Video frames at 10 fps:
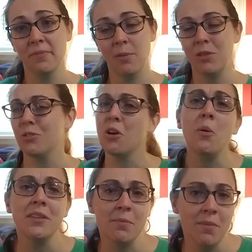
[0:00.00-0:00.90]
I mean, there's
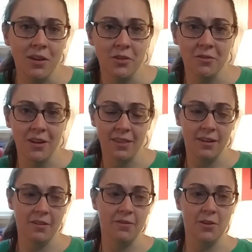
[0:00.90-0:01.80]
always a Michaels run in the
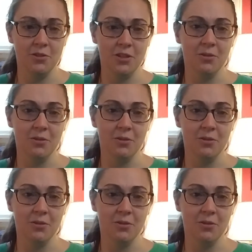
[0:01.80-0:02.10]
near future.